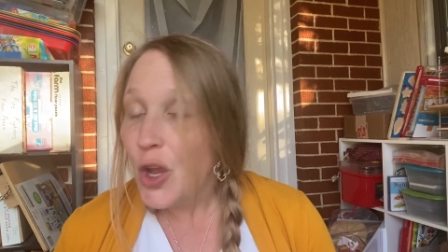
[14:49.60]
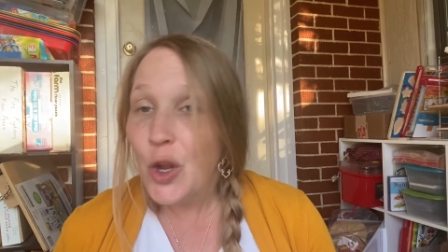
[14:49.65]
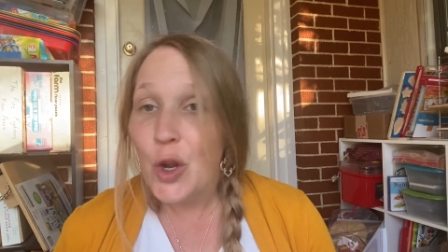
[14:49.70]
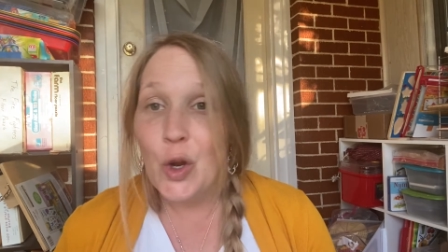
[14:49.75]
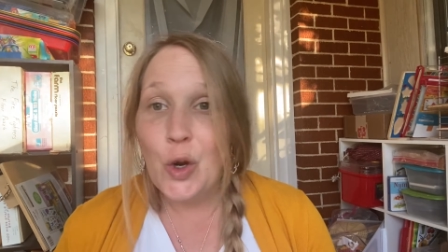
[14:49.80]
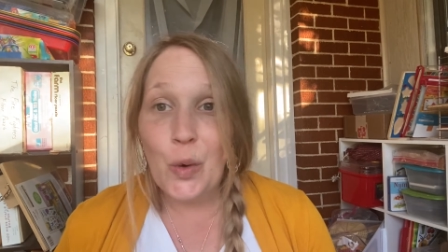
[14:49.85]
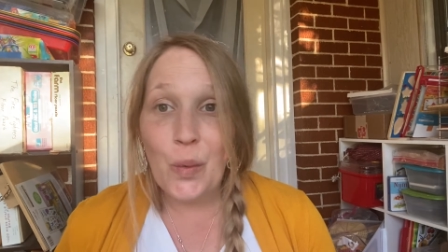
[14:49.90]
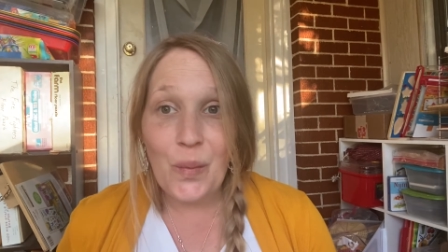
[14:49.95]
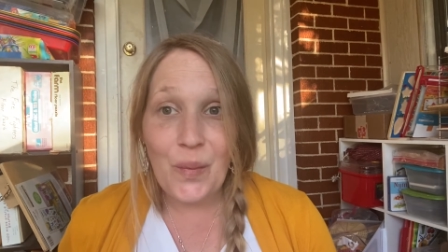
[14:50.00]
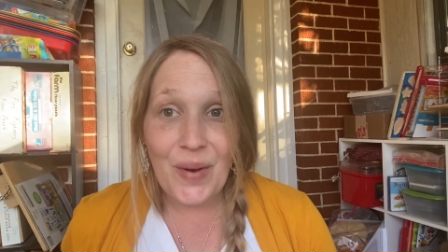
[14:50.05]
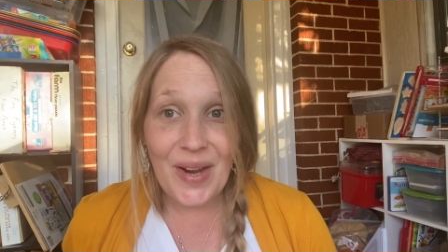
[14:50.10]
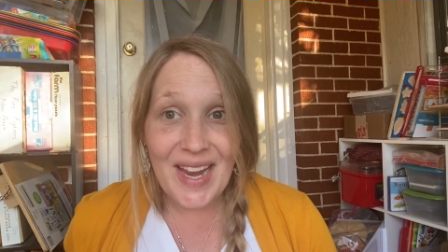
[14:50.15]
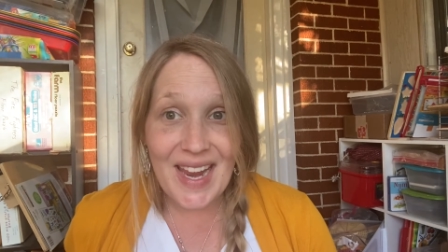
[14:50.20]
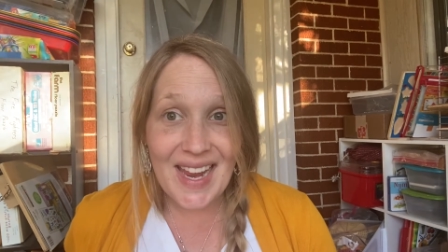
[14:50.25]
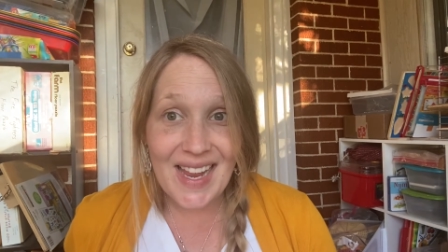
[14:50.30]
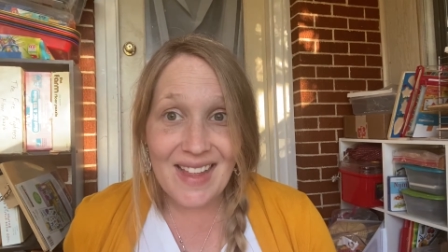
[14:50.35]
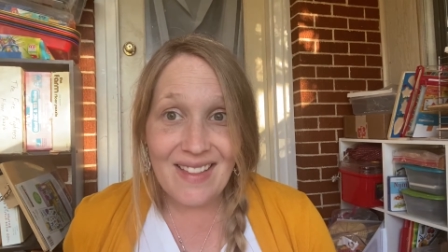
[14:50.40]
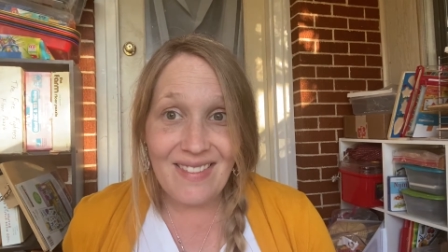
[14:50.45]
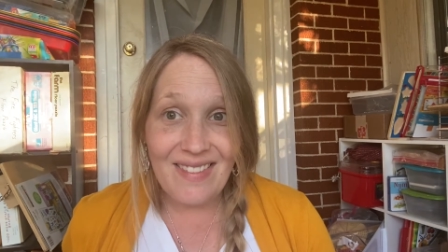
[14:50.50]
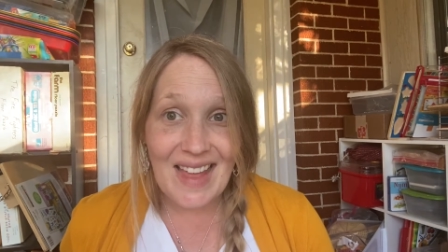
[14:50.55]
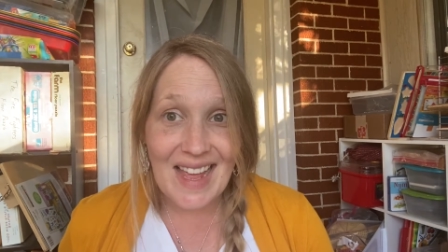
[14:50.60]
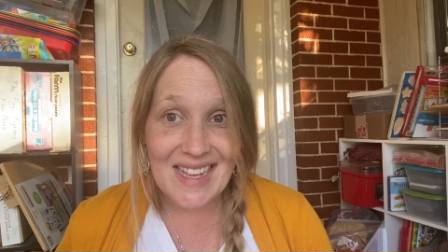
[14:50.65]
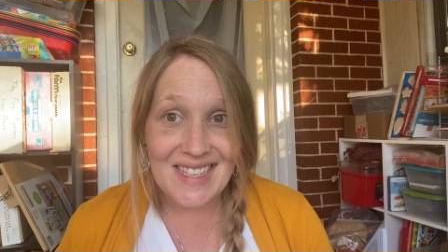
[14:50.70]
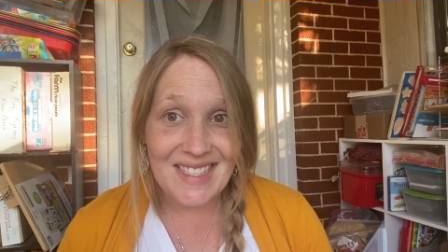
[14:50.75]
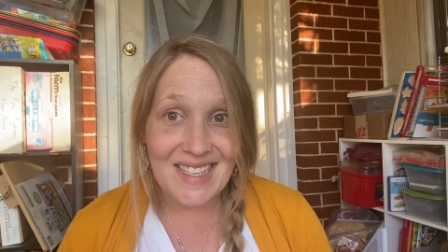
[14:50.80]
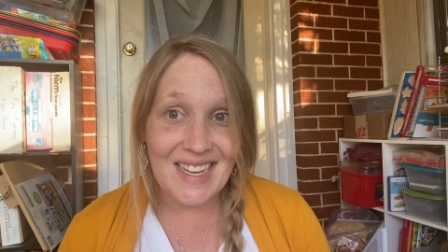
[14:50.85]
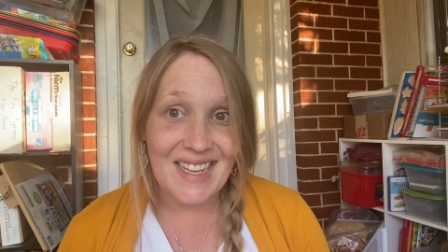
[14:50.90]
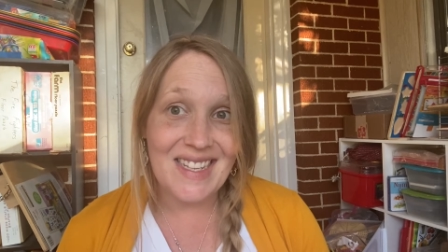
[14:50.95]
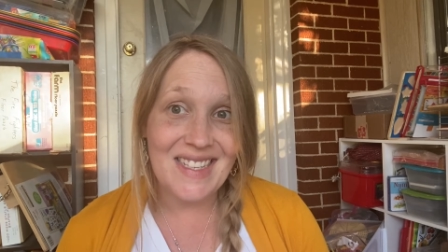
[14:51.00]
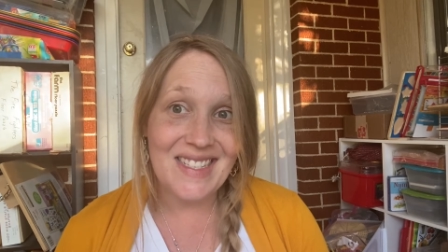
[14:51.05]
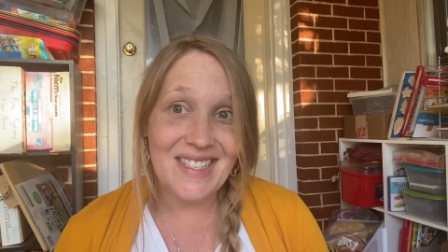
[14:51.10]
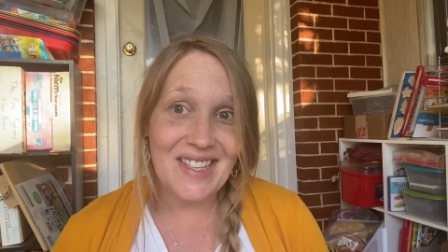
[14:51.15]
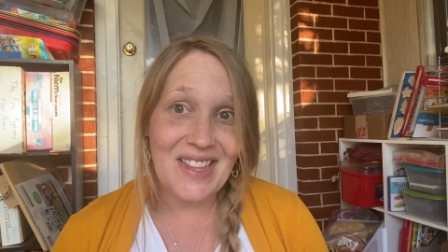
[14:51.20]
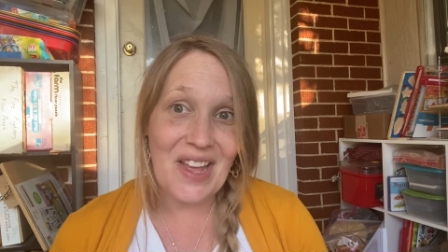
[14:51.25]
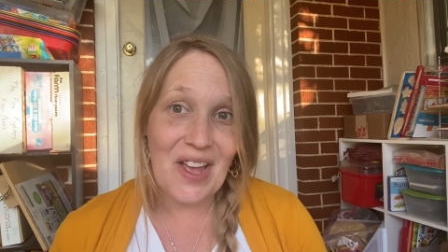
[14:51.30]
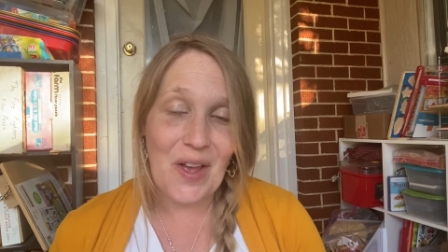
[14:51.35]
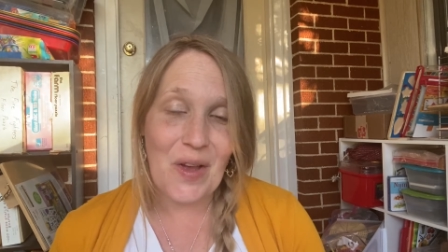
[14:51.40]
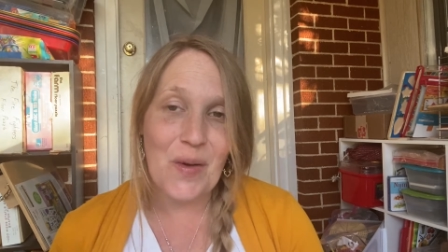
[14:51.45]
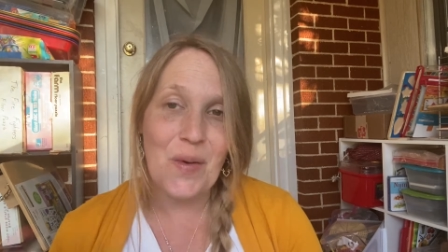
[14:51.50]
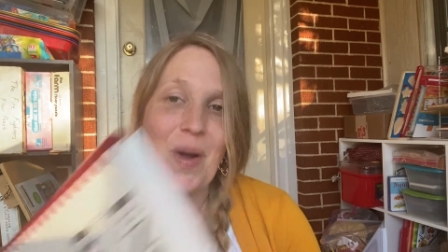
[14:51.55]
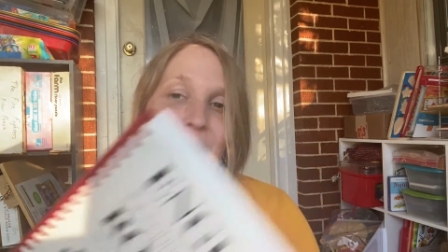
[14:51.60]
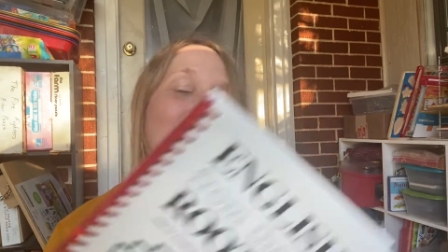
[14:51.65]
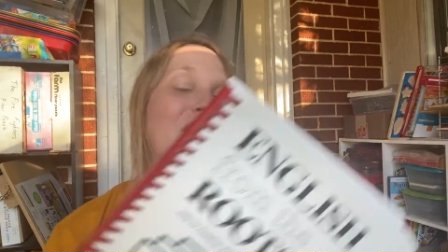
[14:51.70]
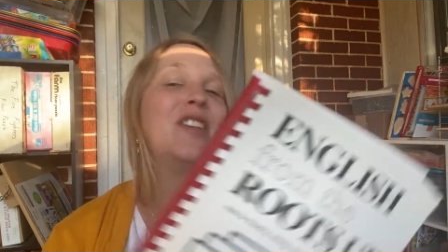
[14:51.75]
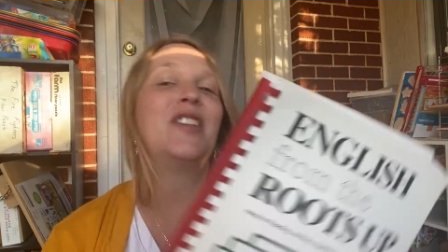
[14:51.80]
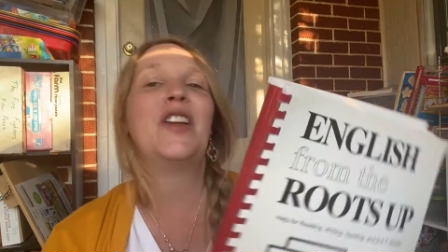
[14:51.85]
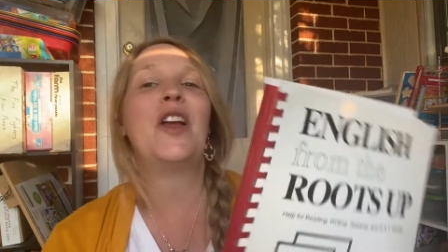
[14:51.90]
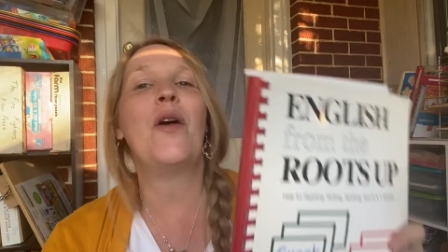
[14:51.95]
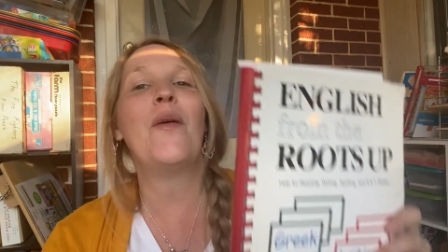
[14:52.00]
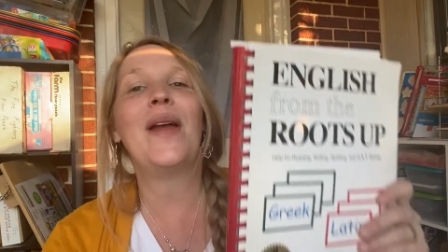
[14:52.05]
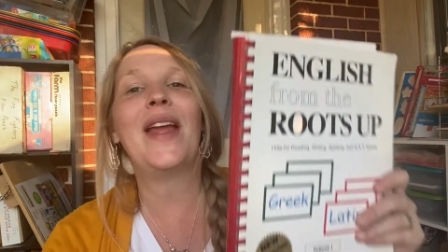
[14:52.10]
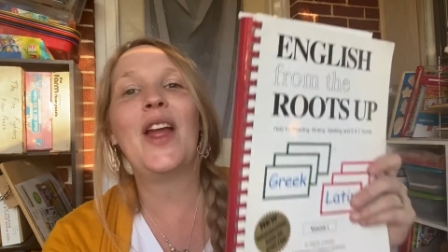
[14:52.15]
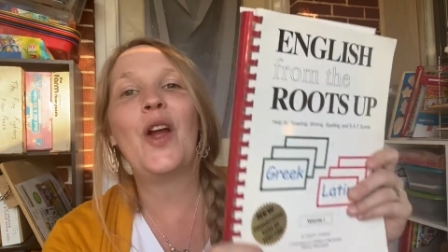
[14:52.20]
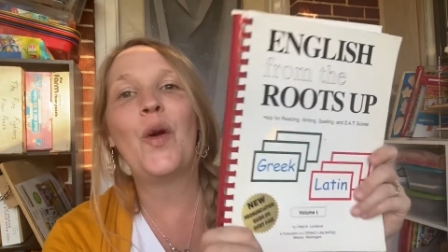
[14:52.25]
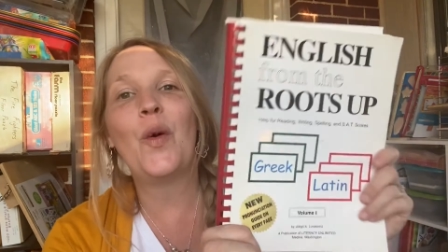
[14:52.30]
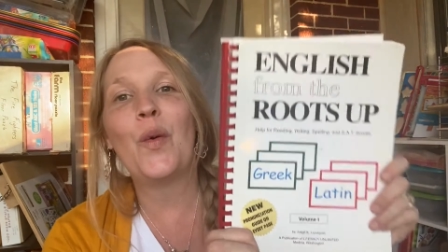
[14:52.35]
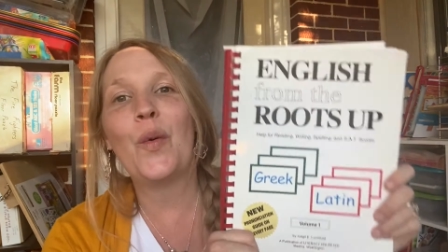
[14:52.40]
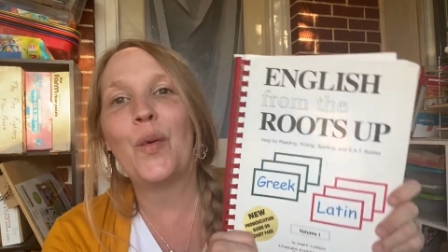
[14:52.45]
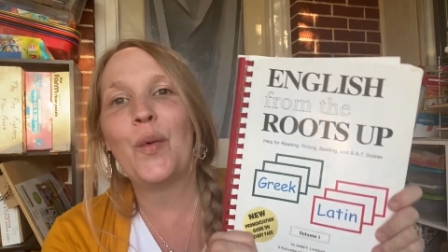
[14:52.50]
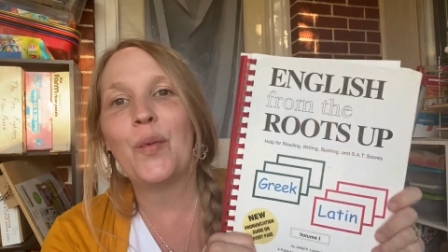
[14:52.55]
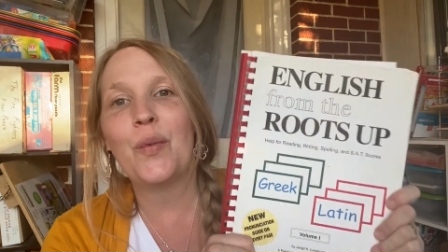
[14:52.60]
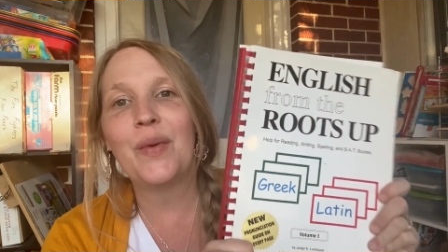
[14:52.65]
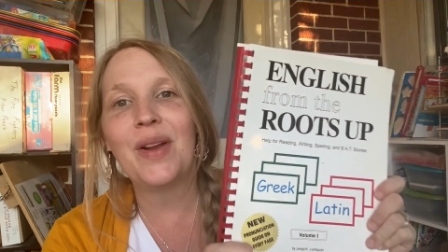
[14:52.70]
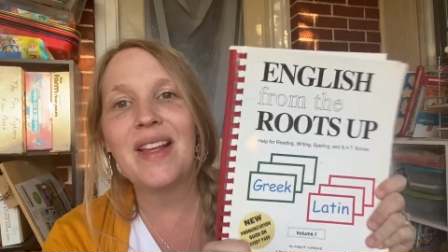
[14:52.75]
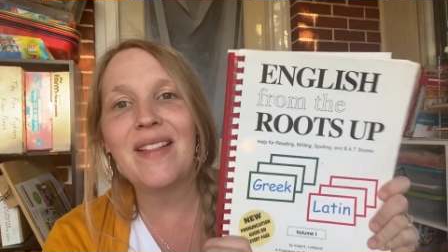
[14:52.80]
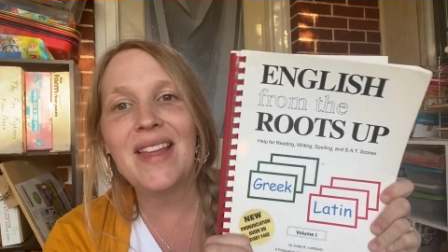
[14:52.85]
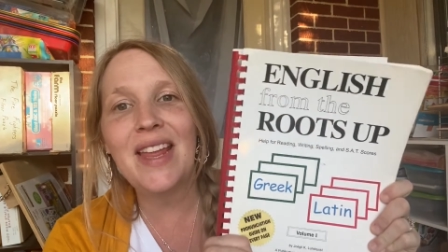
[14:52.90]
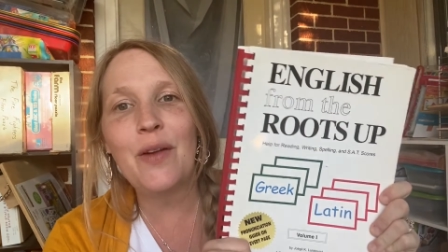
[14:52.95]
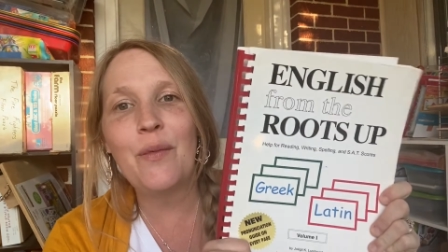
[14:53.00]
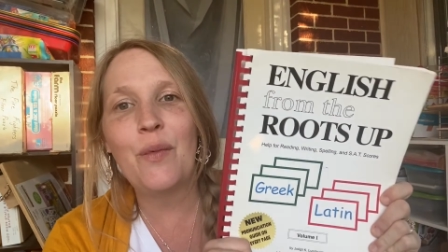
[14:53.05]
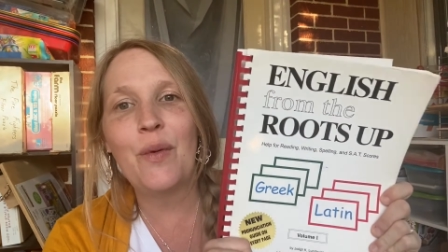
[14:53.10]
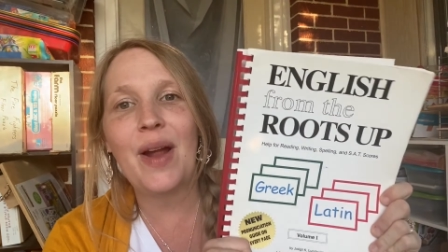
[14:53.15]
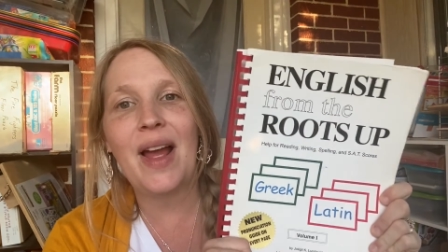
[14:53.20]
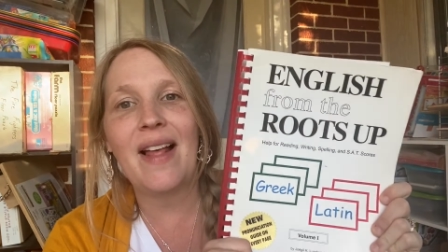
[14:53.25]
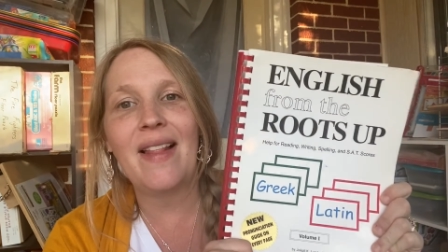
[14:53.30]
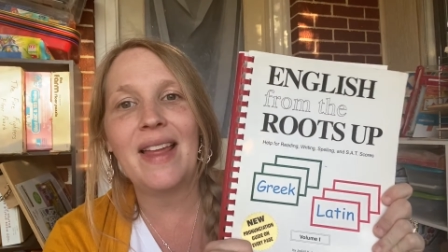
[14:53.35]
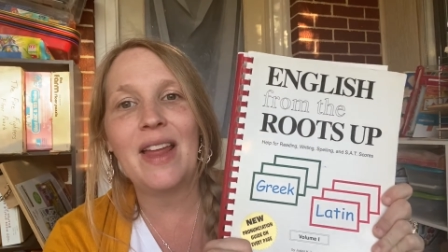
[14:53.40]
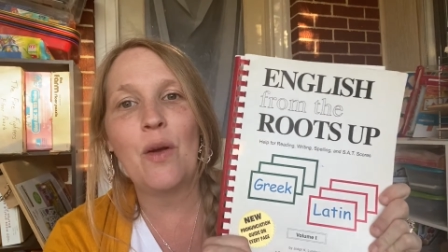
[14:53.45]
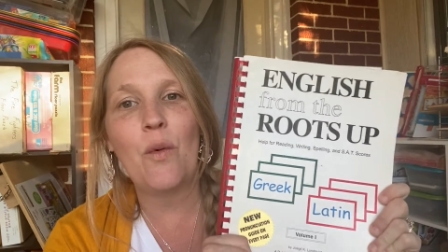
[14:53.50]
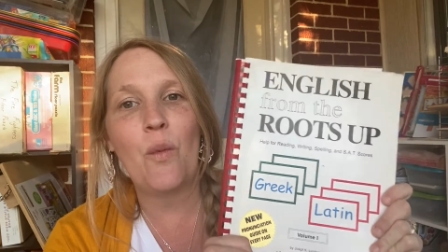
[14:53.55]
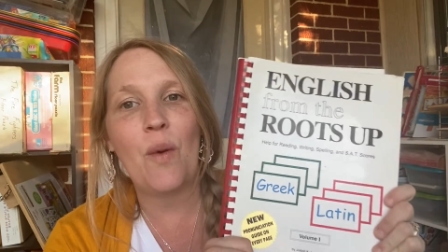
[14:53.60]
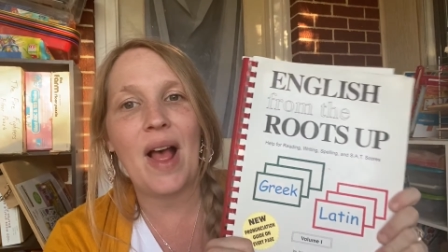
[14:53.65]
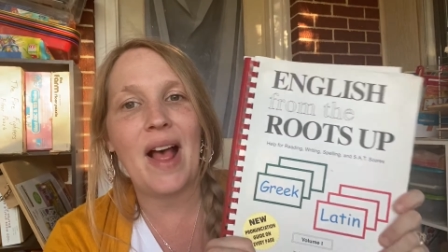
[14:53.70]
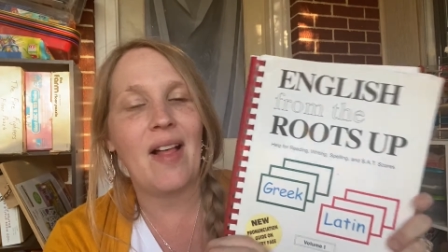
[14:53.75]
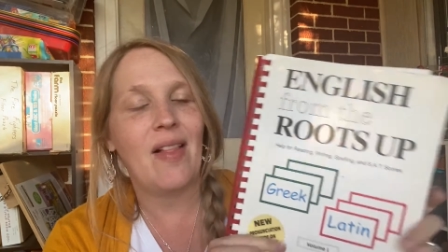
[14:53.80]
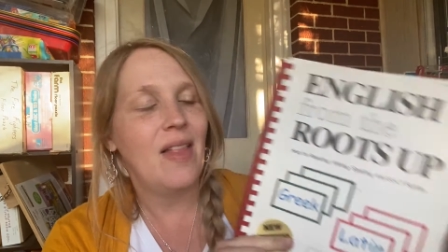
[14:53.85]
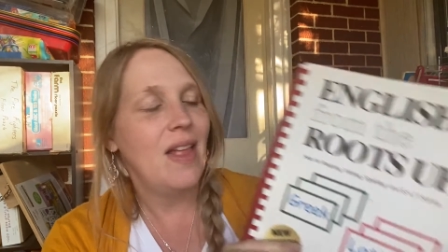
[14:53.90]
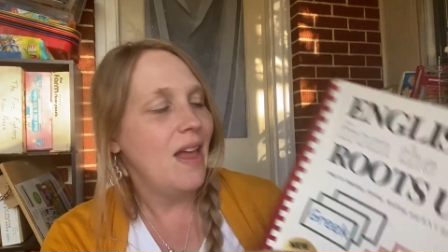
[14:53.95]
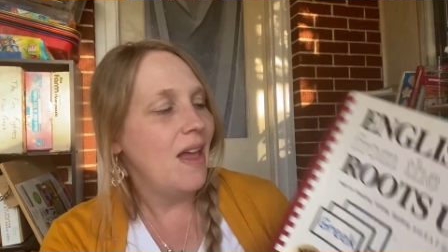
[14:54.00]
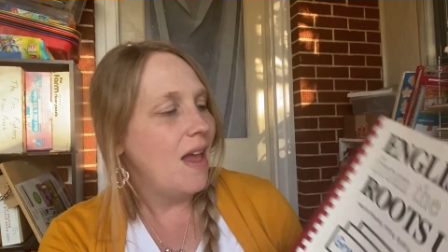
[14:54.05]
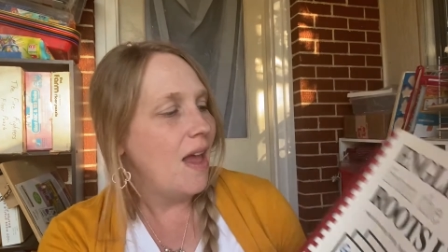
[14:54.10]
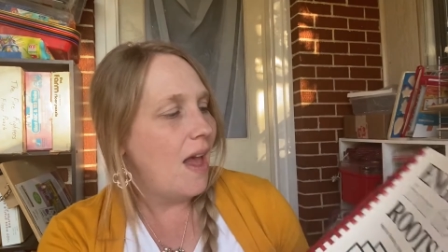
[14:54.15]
Greek lessons, though, are going really, really well.